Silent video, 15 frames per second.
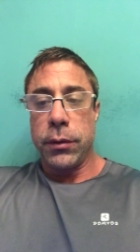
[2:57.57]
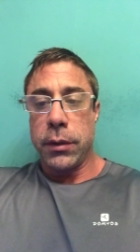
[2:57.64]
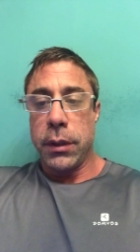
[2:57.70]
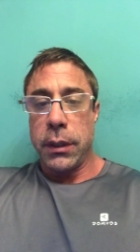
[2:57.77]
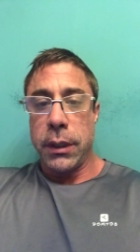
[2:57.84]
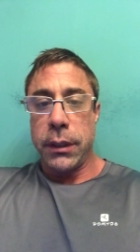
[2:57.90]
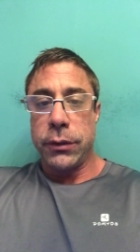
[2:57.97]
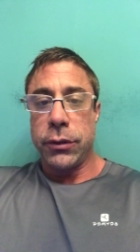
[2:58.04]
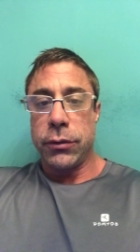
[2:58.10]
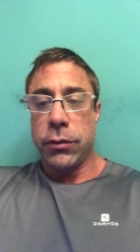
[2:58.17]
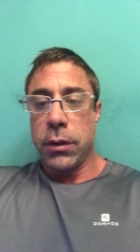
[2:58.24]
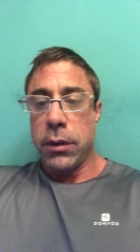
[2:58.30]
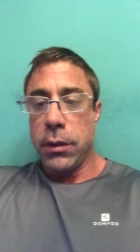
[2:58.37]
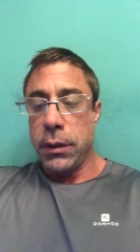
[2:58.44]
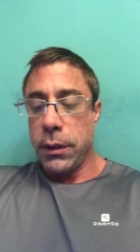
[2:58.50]

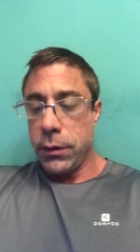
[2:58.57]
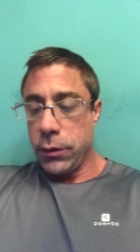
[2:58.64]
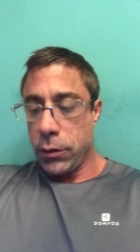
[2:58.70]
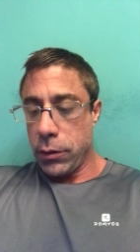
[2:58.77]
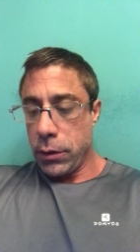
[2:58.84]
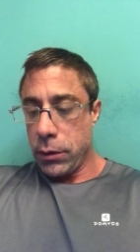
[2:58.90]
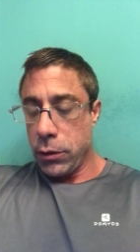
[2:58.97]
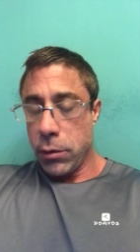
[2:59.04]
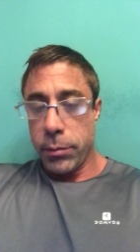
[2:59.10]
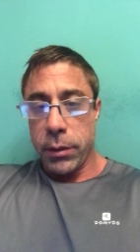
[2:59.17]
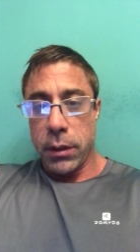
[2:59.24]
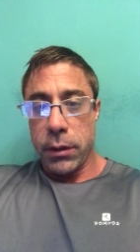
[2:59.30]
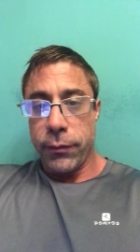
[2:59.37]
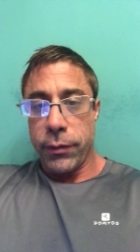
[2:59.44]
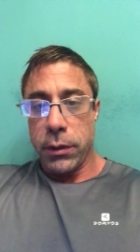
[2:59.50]
cholesterol and your
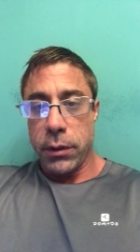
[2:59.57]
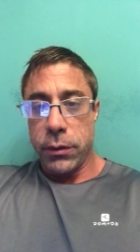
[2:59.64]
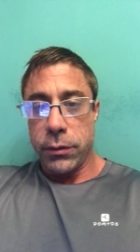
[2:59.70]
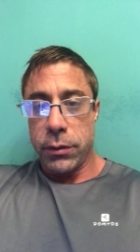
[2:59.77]
blood flow.